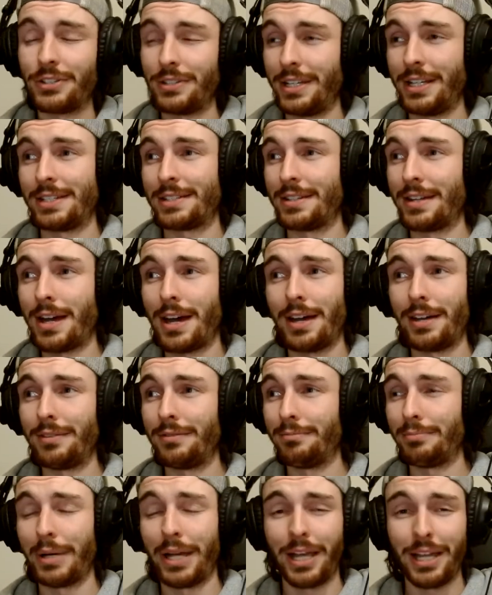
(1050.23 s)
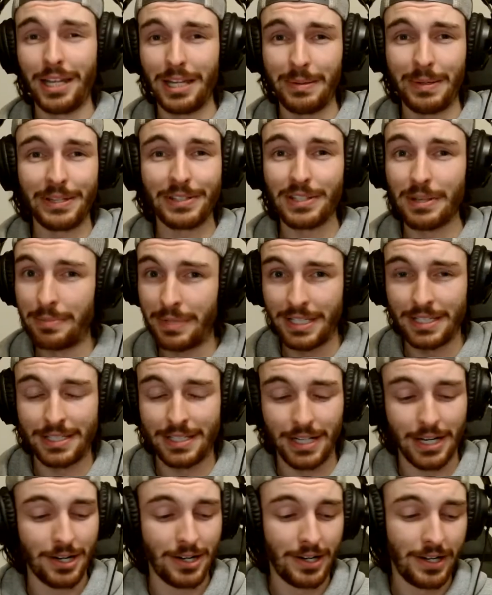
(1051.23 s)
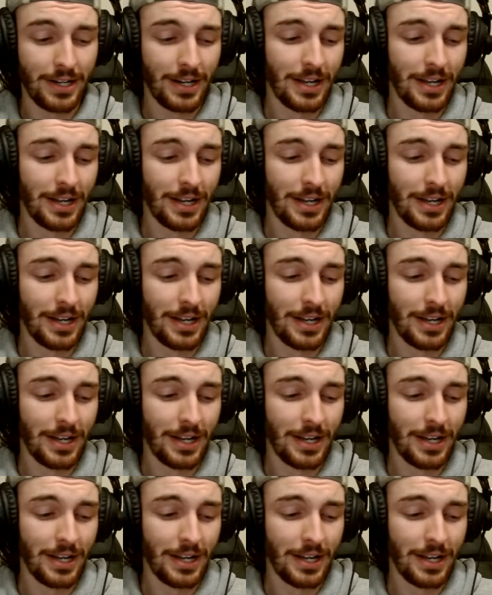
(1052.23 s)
it is not by any means a bestiary.